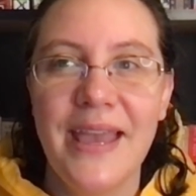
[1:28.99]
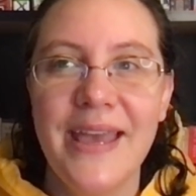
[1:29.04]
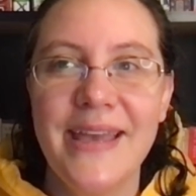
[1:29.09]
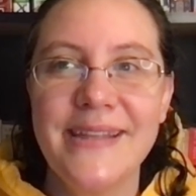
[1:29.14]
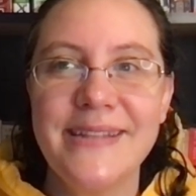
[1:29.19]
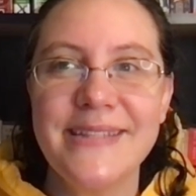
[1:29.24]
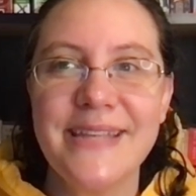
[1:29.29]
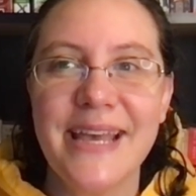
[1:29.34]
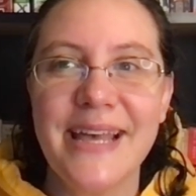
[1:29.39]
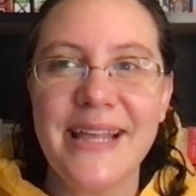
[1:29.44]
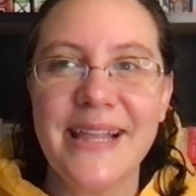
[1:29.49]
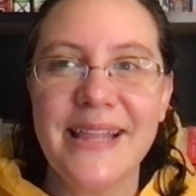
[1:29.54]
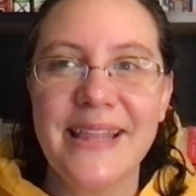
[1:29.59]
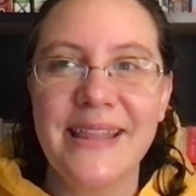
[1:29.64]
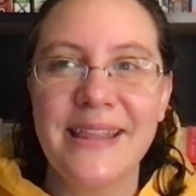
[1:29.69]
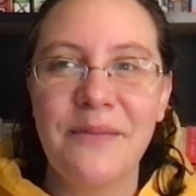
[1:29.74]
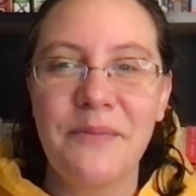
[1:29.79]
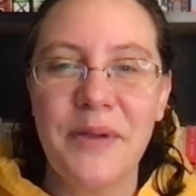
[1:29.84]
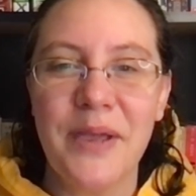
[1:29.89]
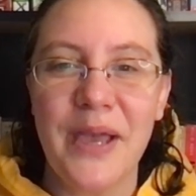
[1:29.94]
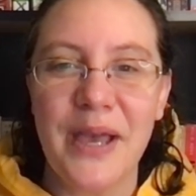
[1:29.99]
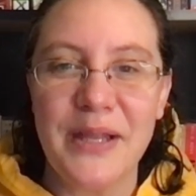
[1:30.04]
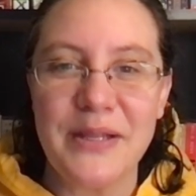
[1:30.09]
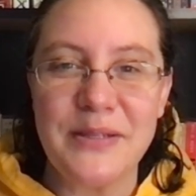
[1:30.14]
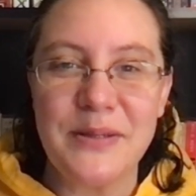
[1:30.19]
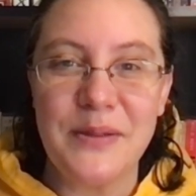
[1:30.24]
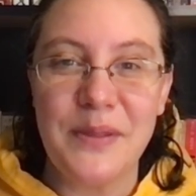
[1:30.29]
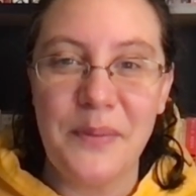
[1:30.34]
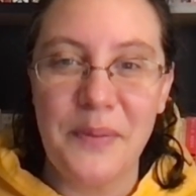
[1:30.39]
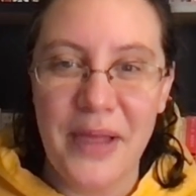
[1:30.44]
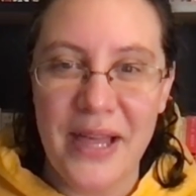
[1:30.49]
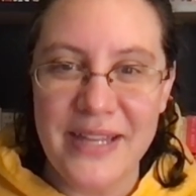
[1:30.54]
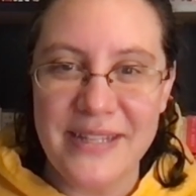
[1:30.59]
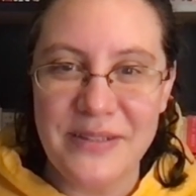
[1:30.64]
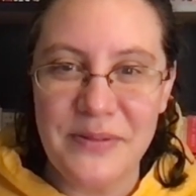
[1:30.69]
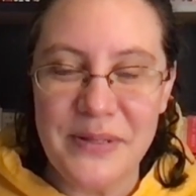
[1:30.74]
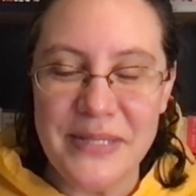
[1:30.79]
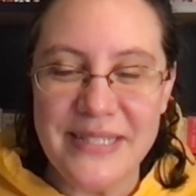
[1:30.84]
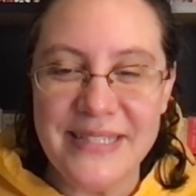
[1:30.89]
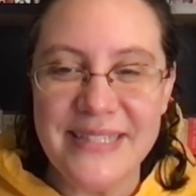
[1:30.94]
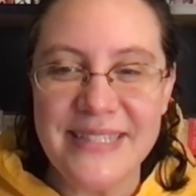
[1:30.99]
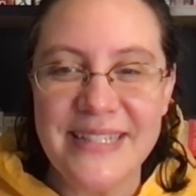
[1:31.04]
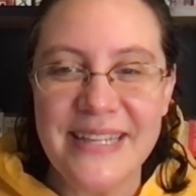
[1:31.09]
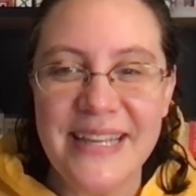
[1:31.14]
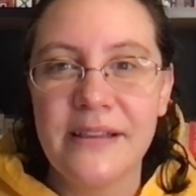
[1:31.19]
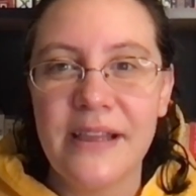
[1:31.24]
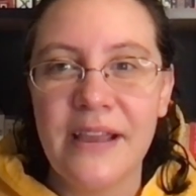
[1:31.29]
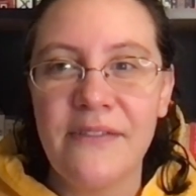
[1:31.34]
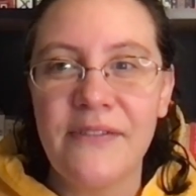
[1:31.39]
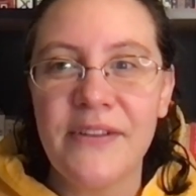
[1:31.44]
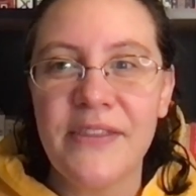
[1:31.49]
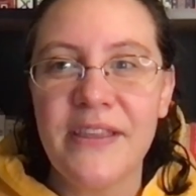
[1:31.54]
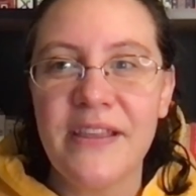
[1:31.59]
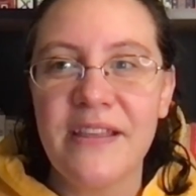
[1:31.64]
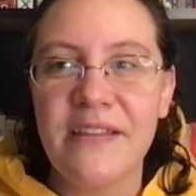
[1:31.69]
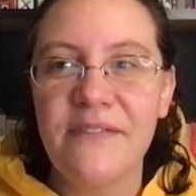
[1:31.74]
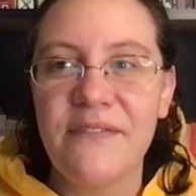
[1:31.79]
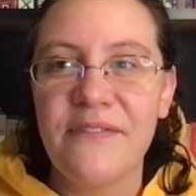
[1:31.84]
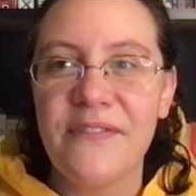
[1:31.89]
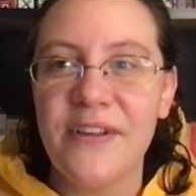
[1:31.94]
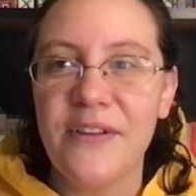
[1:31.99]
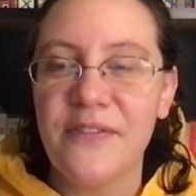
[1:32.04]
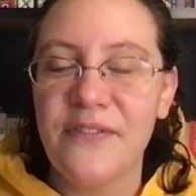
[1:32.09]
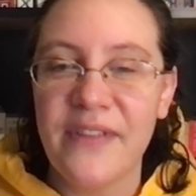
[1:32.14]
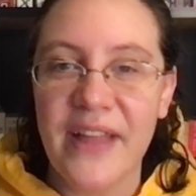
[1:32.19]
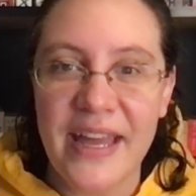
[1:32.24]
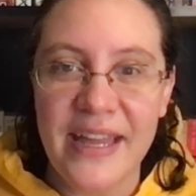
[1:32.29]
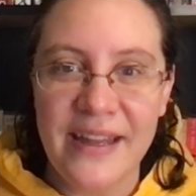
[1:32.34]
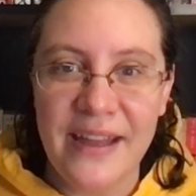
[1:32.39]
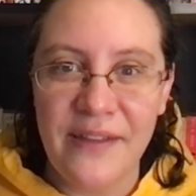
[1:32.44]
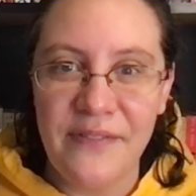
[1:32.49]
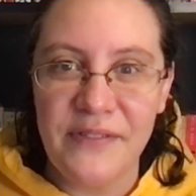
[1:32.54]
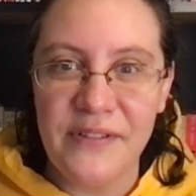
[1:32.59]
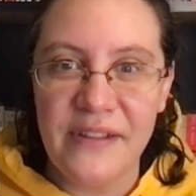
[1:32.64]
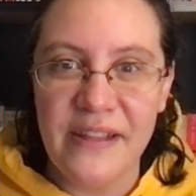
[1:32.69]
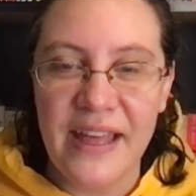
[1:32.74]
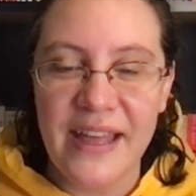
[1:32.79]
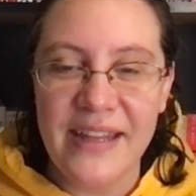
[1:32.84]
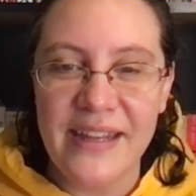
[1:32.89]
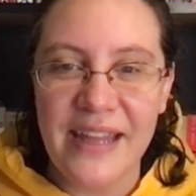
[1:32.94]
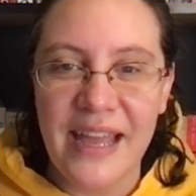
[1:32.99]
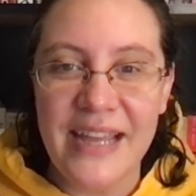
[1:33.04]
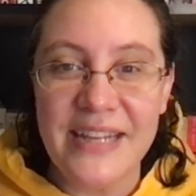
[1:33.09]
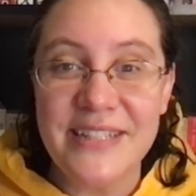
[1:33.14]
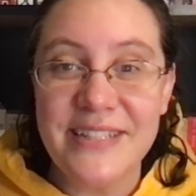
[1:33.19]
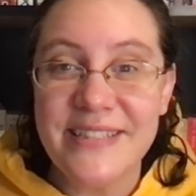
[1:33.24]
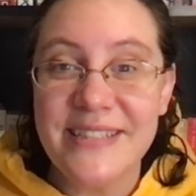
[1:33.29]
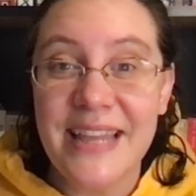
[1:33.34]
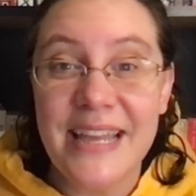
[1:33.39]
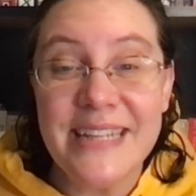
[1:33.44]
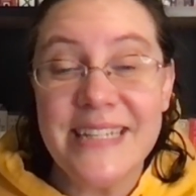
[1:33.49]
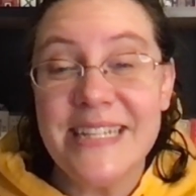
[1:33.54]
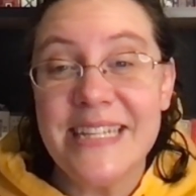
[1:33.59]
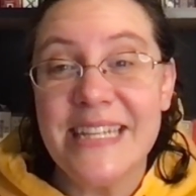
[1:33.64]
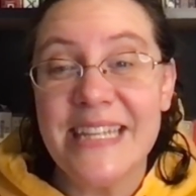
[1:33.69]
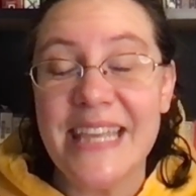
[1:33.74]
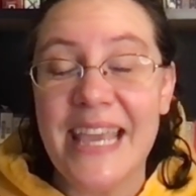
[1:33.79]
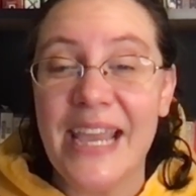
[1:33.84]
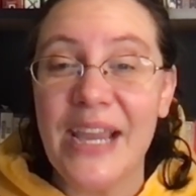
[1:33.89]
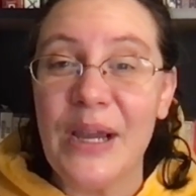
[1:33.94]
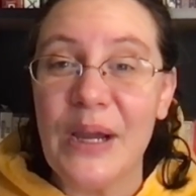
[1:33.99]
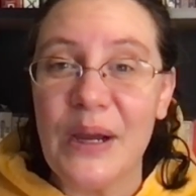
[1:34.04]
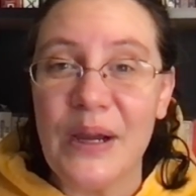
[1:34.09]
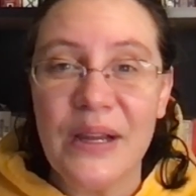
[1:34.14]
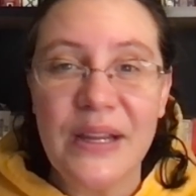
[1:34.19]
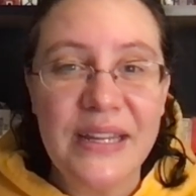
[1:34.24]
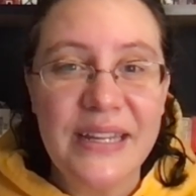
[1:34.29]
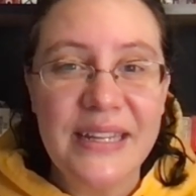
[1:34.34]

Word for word: until we got to the plot twist. Everything fell flat after that. I just I didn't care.